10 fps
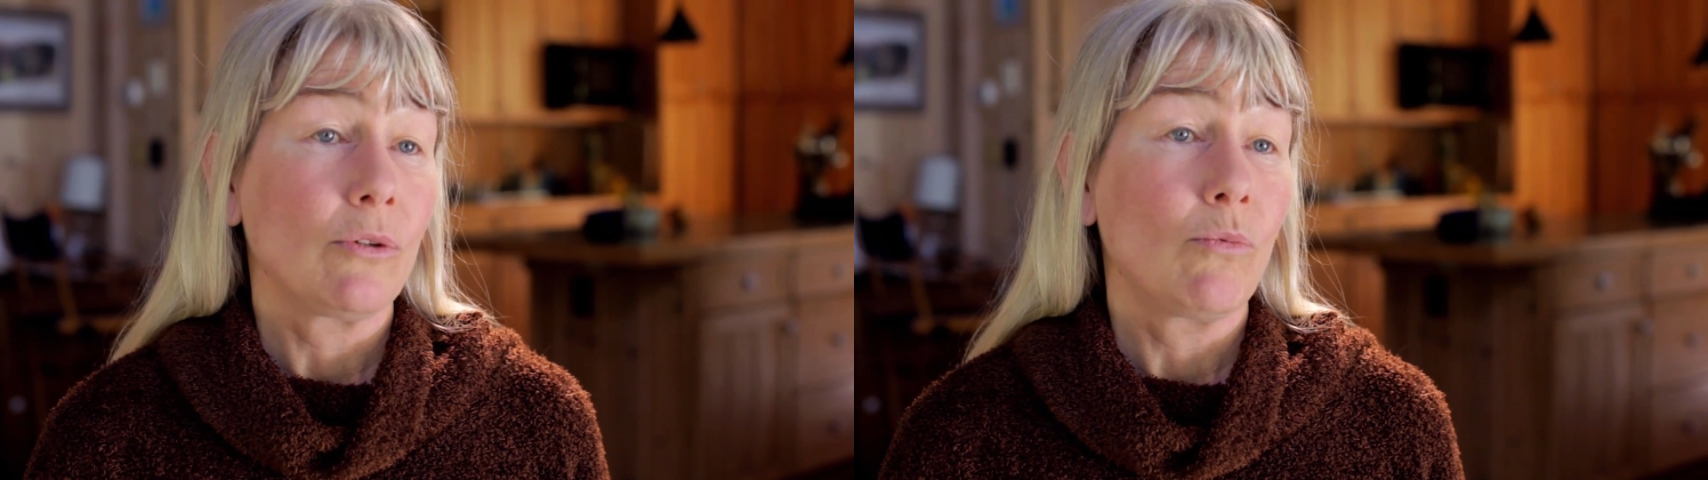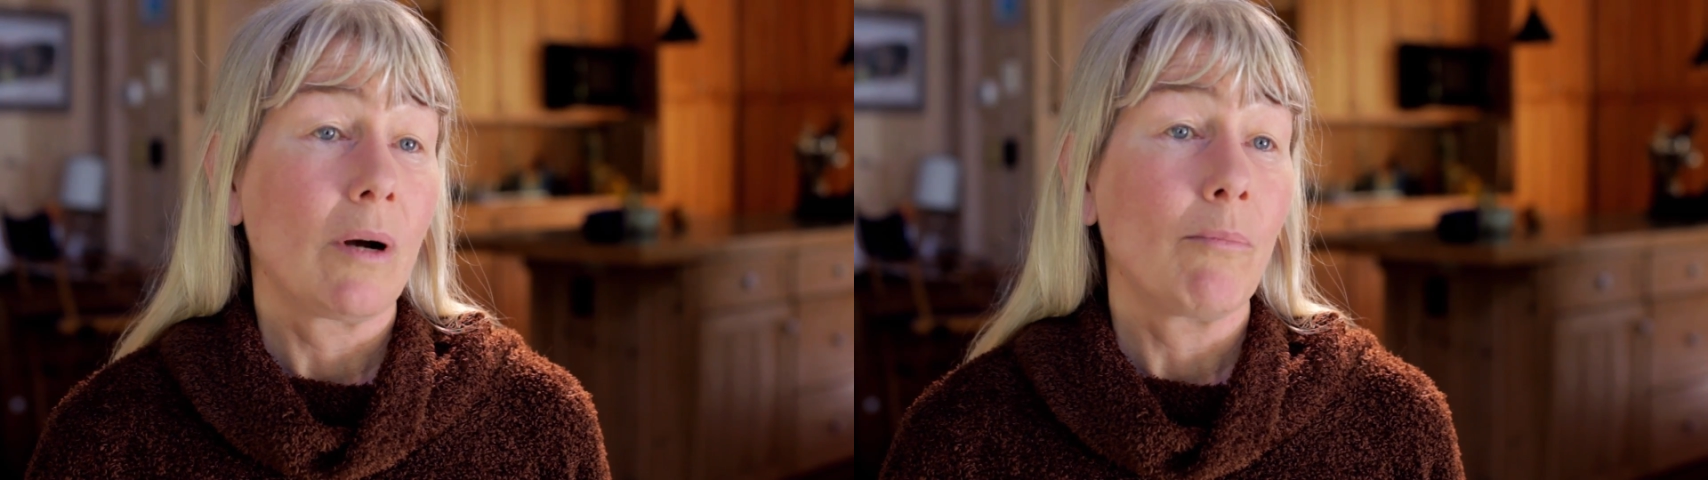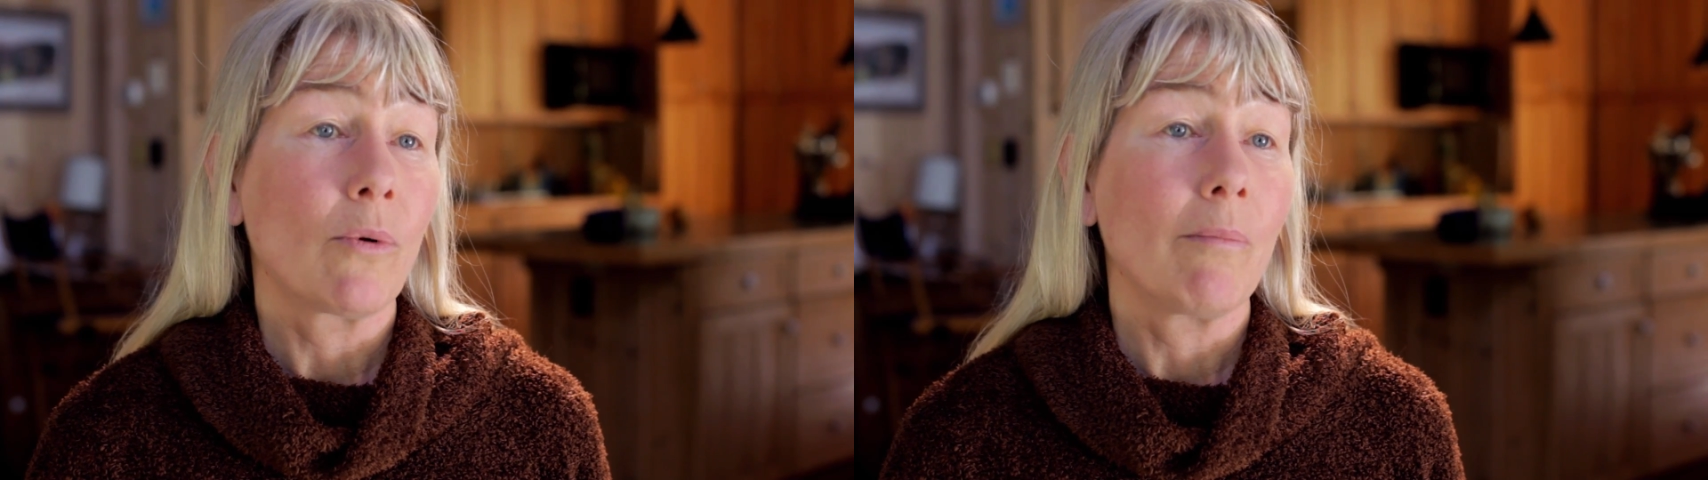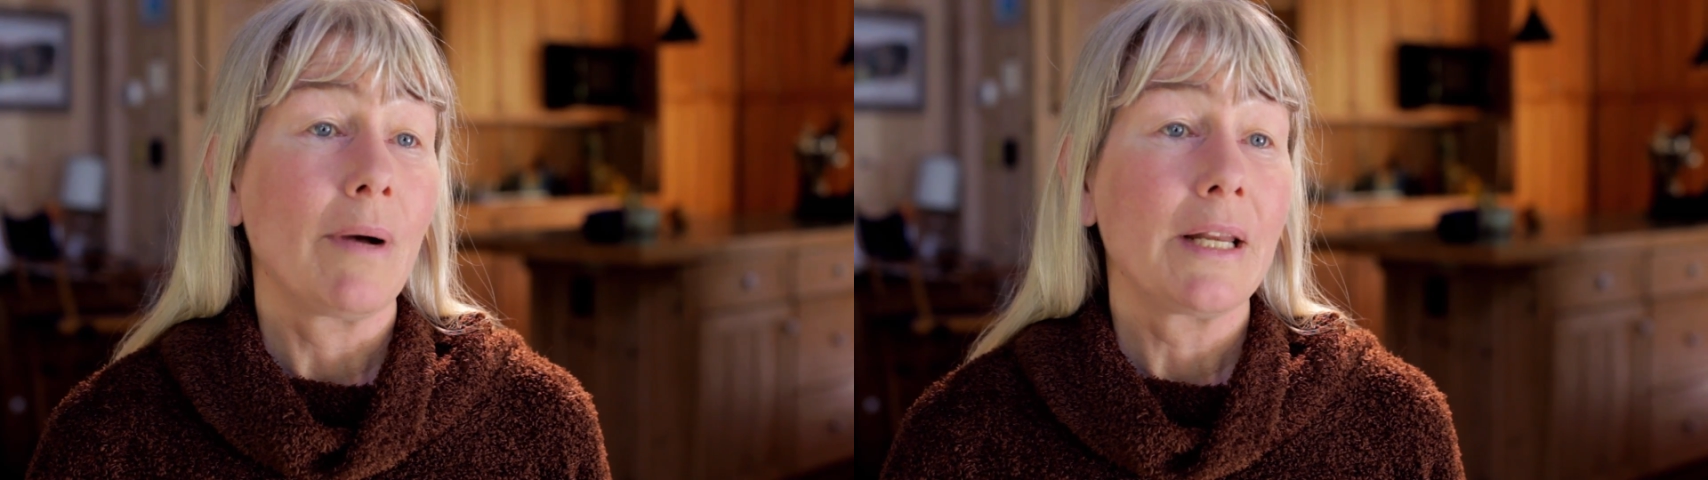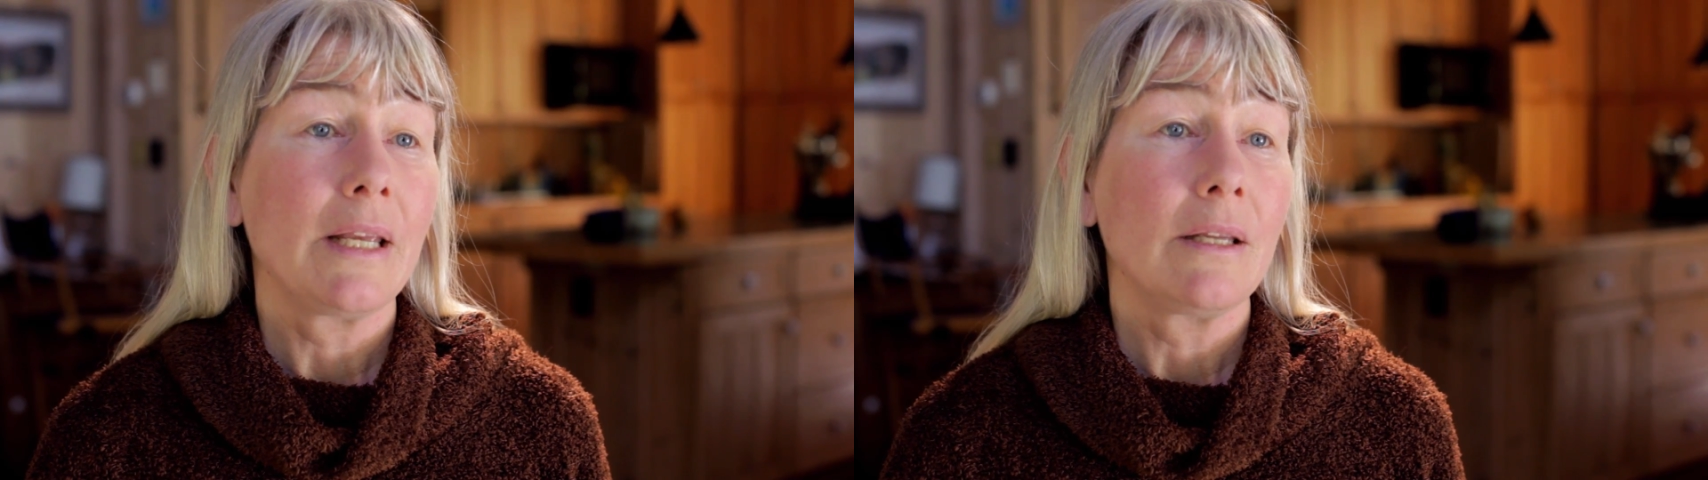who want more
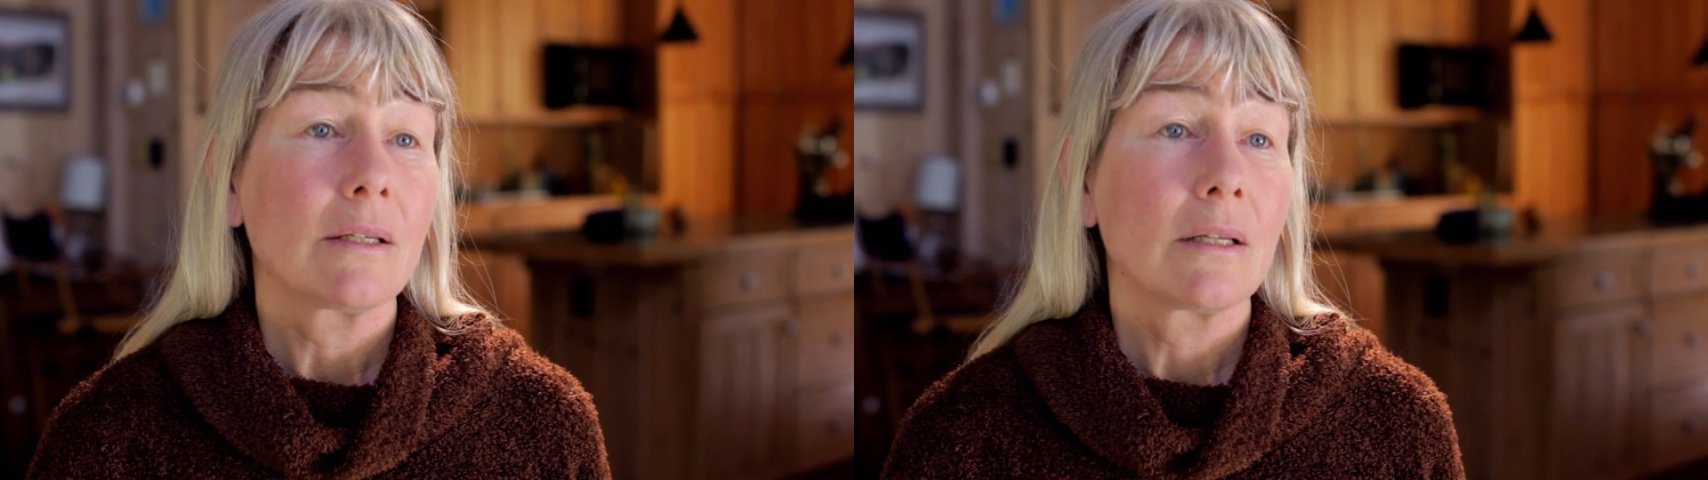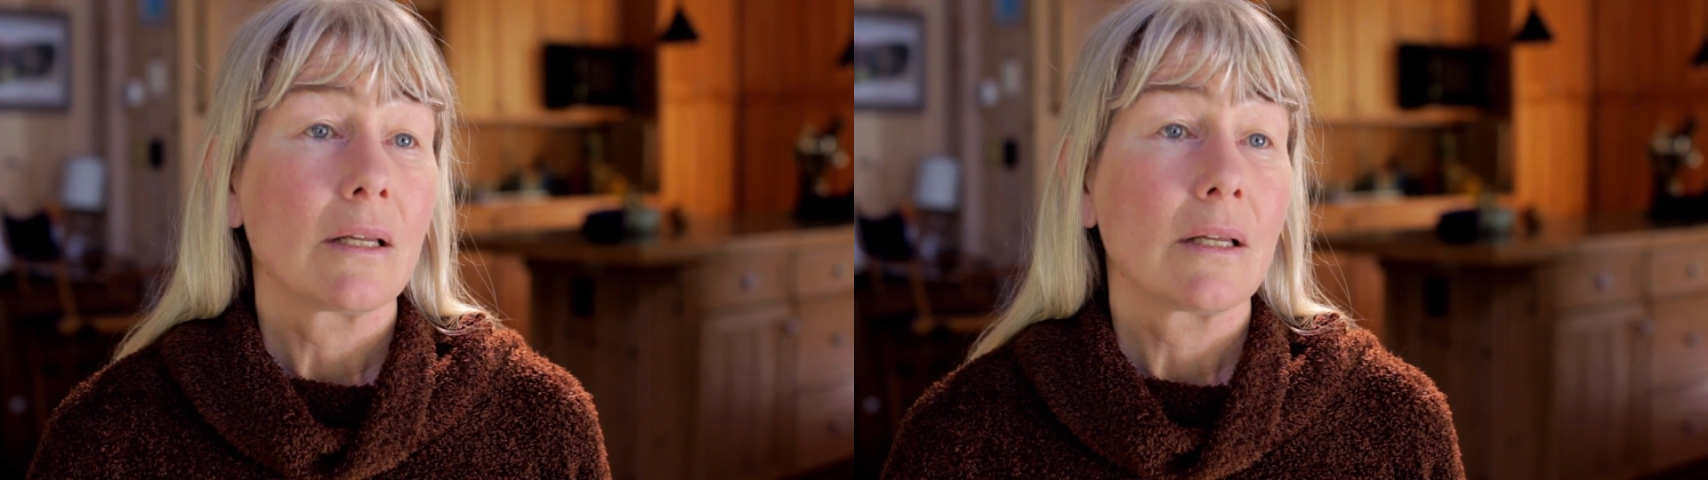money.